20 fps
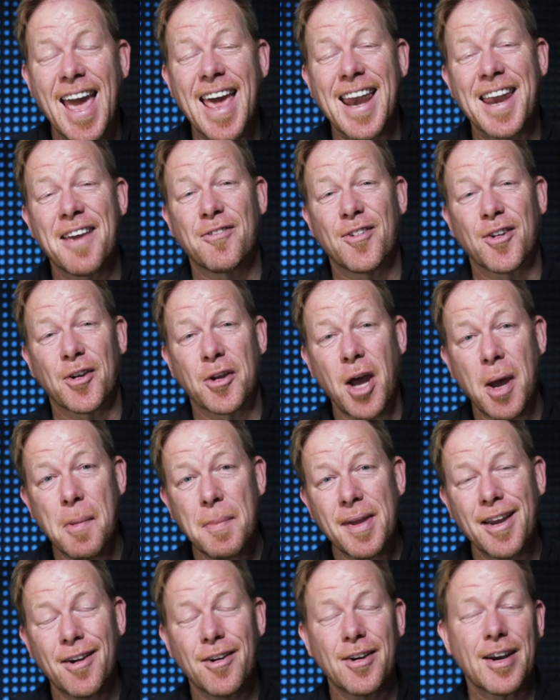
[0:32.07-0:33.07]
And if you're
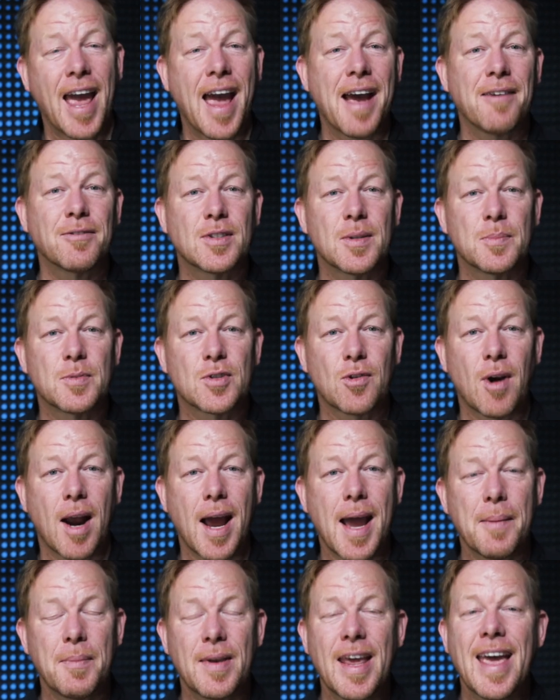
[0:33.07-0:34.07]
coming here and have
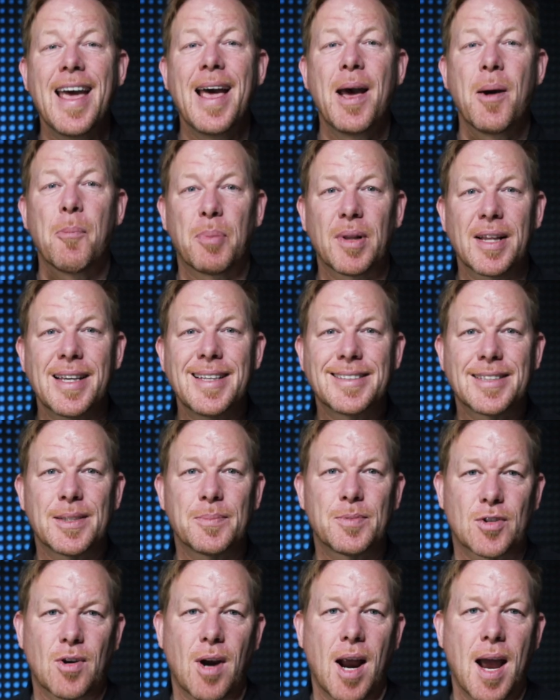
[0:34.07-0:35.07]
subscribed, please
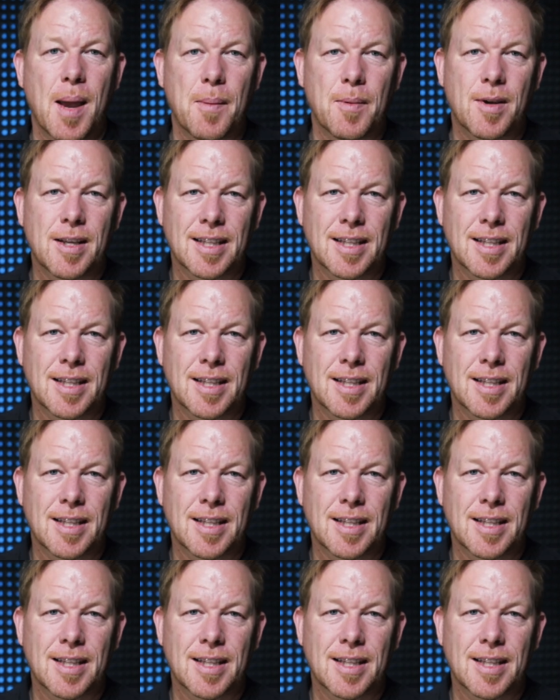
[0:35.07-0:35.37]
subscribe.